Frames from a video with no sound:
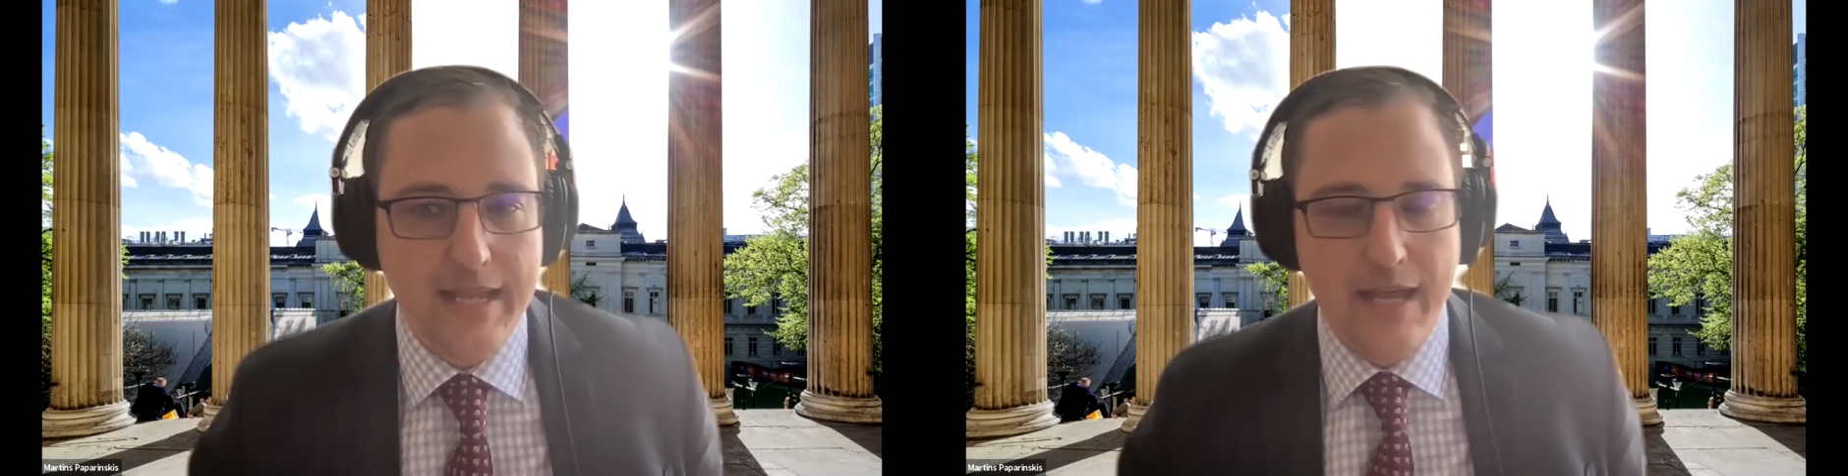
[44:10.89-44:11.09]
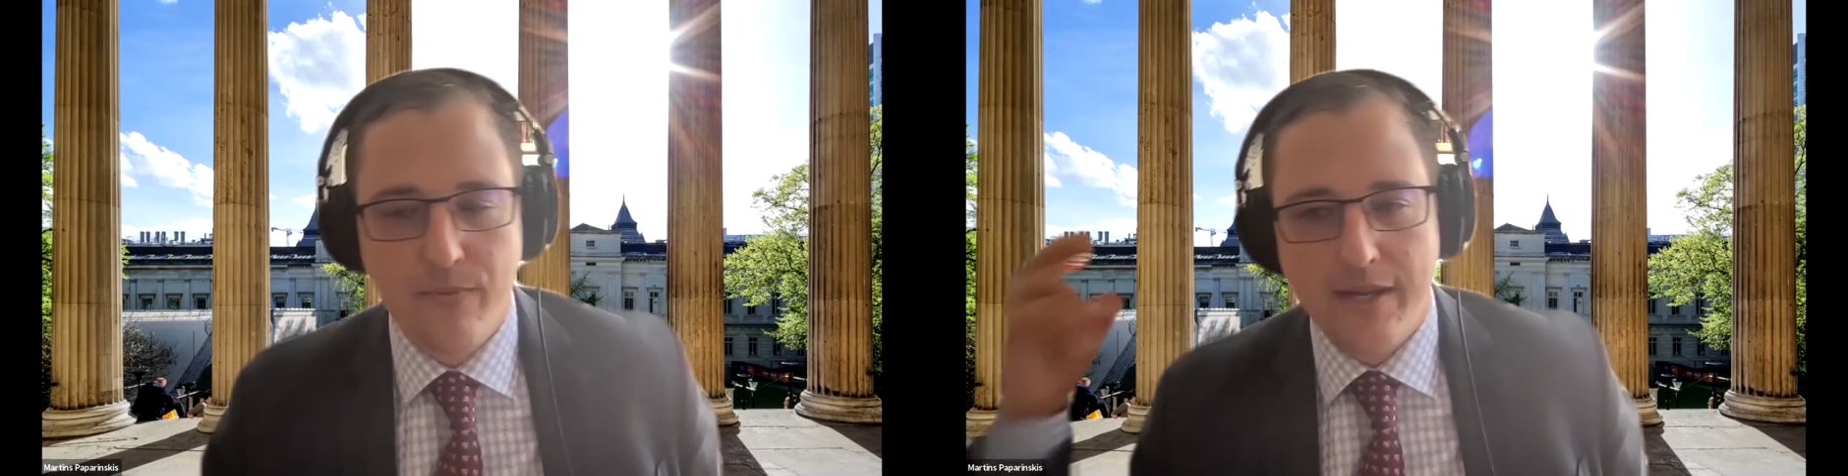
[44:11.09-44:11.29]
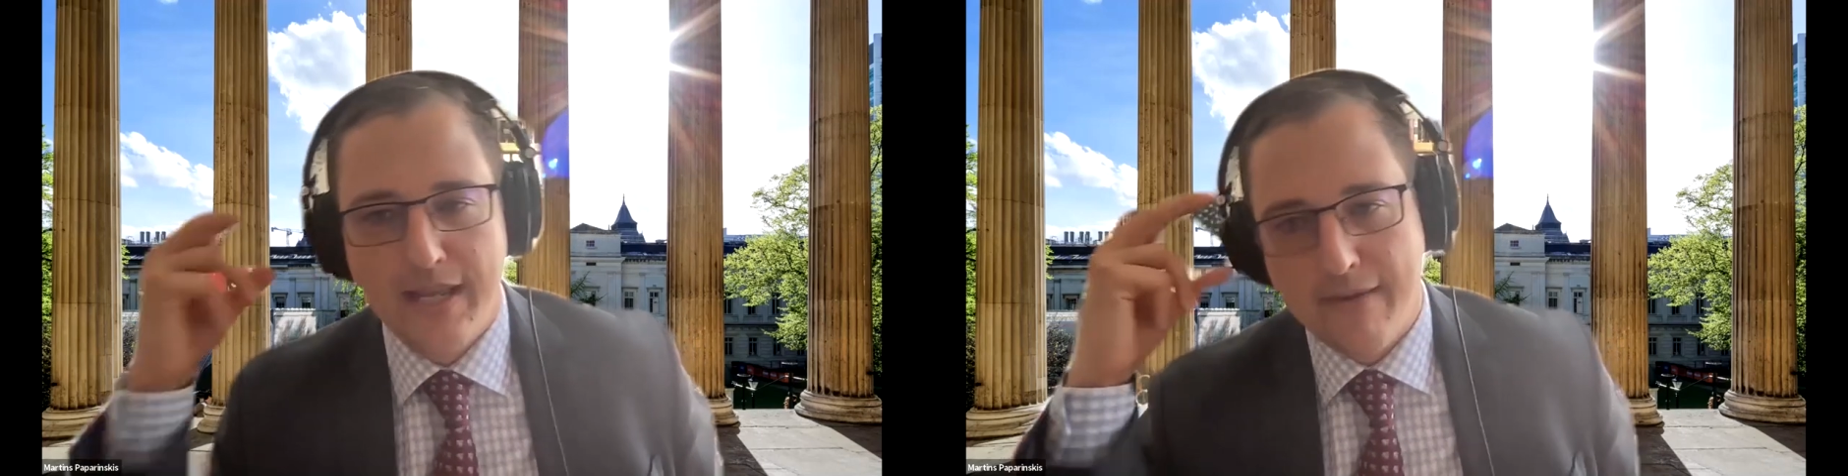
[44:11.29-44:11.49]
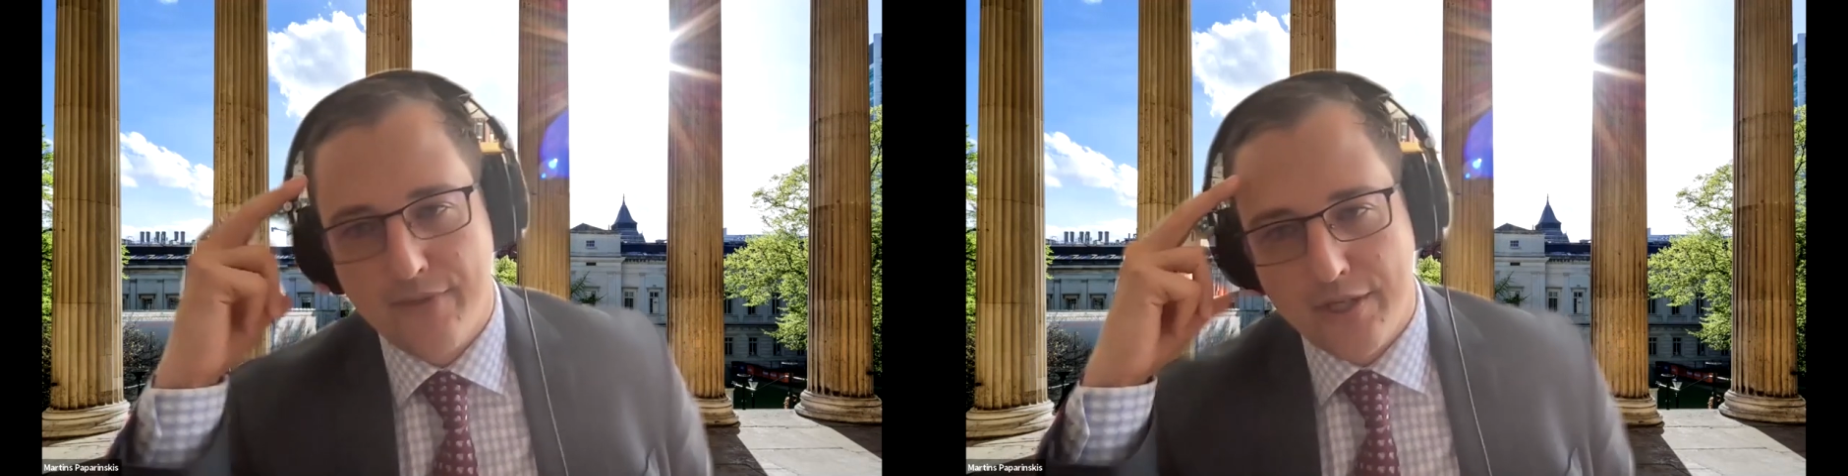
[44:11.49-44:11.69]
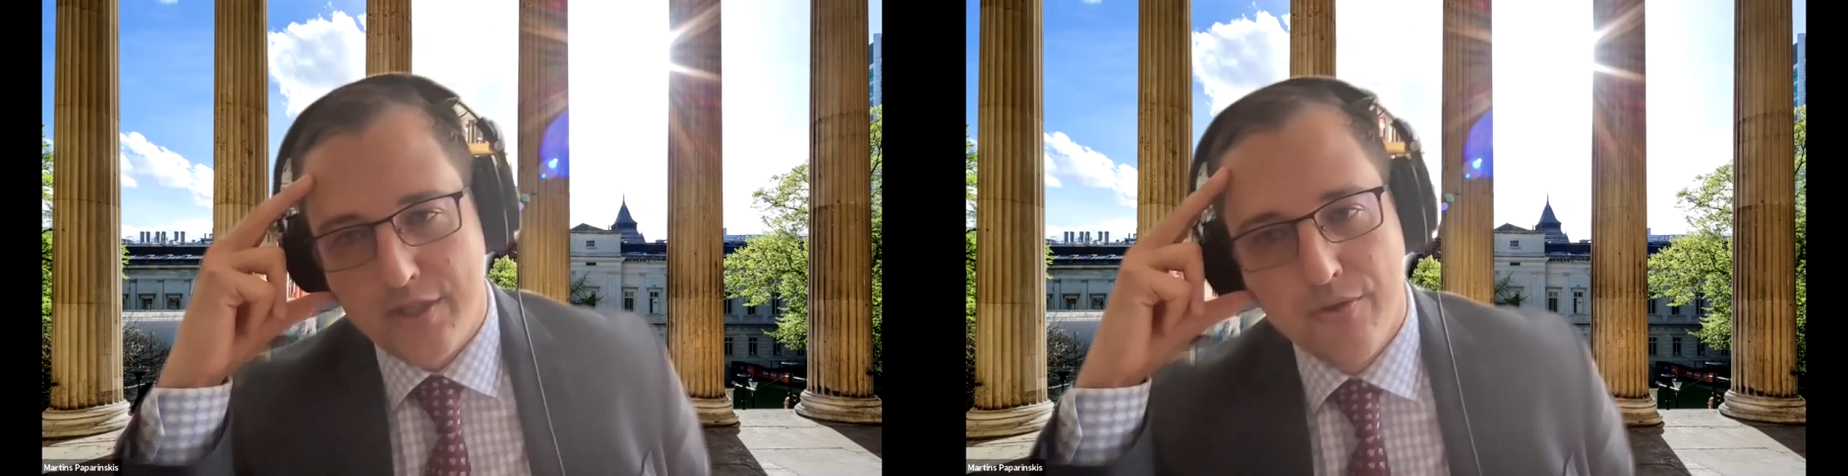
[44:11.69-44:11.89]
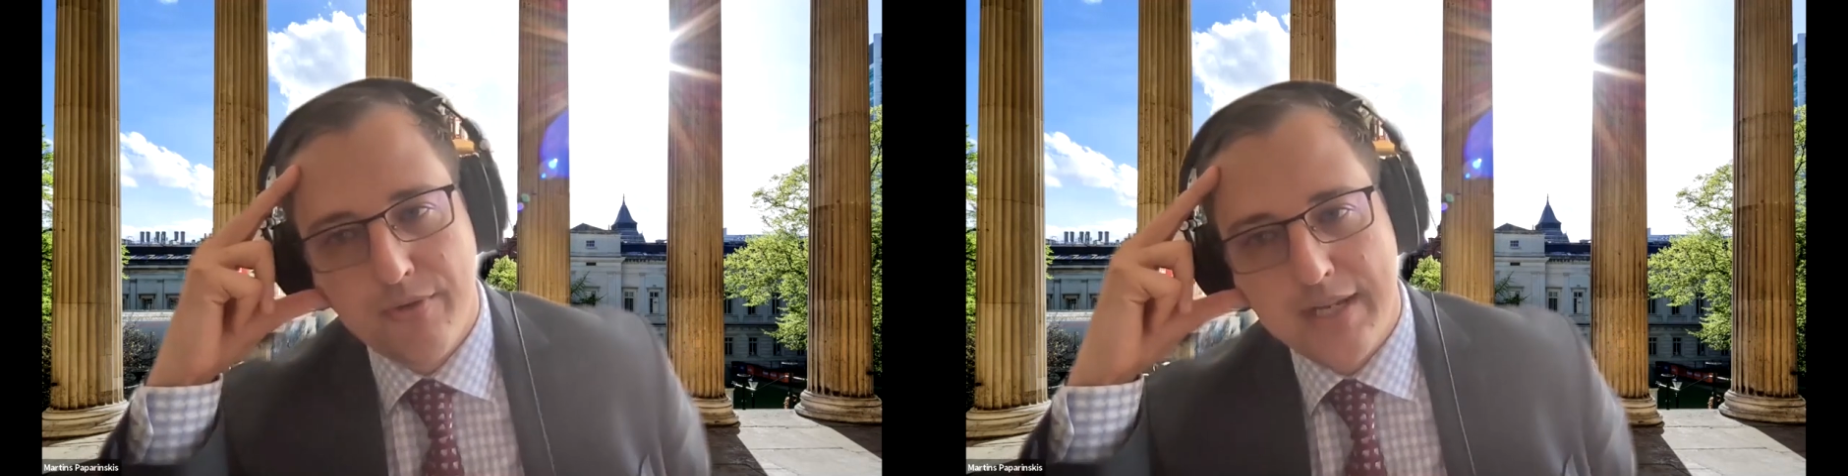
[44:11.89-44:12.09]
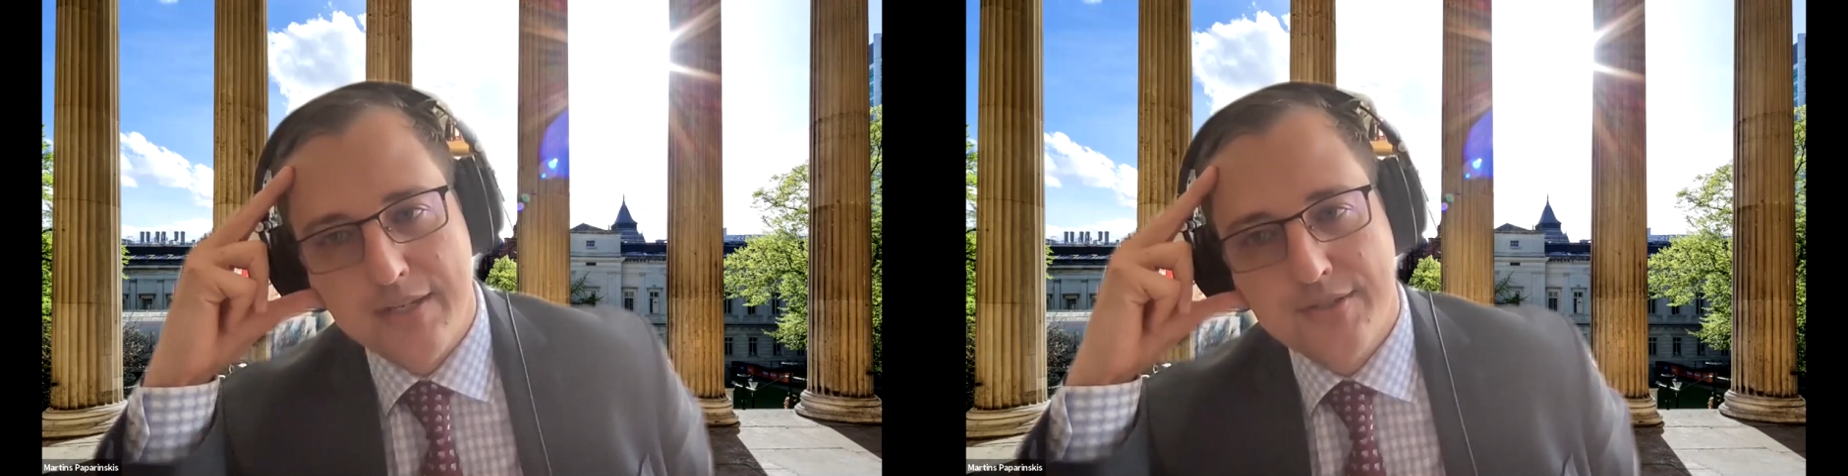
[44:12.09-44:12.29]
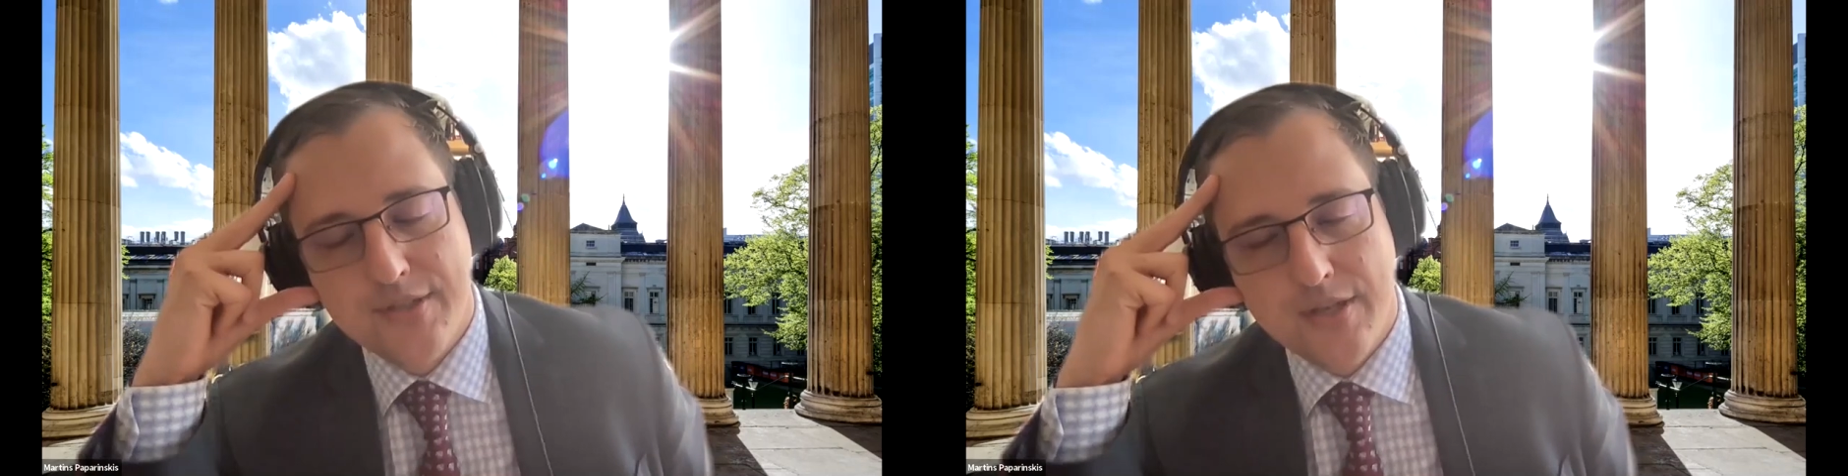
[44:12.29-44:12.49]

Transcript: And we have the curious